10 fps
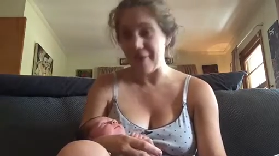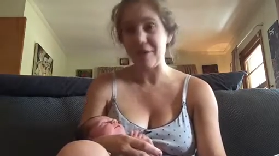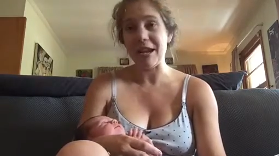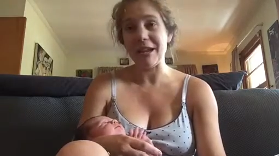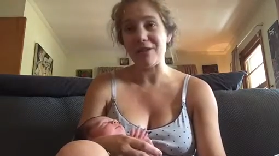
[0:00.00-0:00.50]

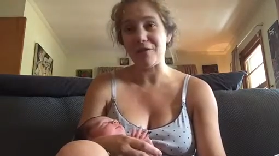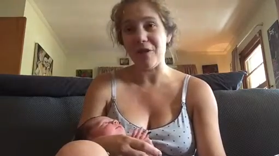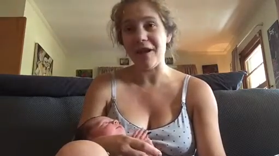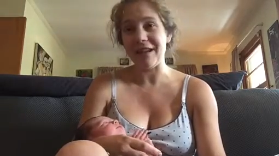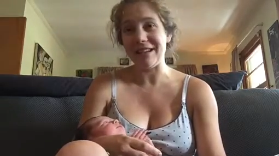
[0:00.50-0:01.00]
every day is
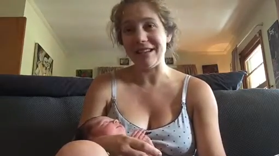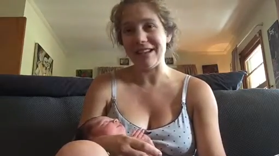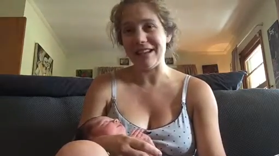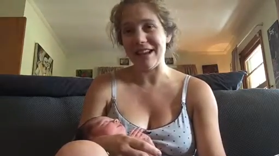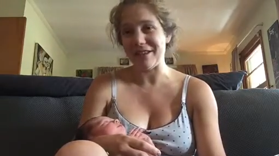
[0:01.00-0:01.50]
fun.
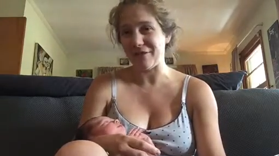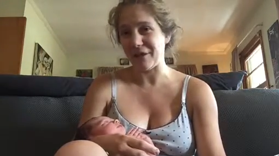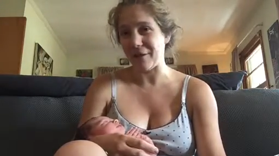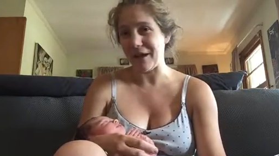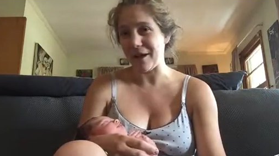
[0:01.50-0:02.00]
I
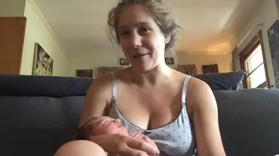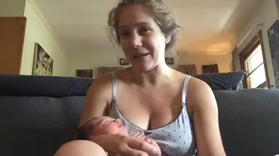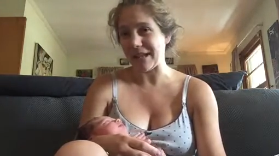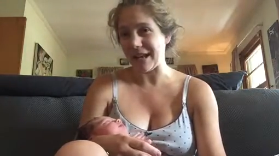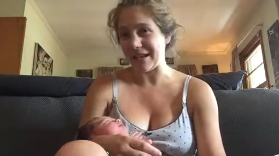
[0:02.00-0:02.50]
definitely wake up
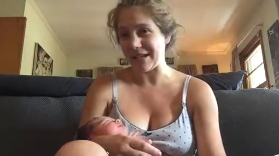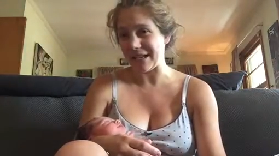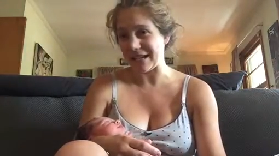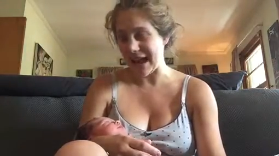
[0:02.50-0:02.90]
excited to get